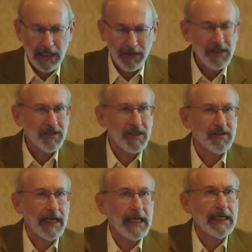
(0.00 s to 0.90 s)
This
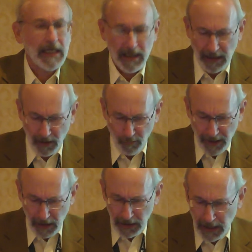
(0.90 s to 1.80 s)
is a
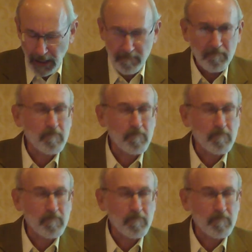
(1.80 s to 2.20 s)
real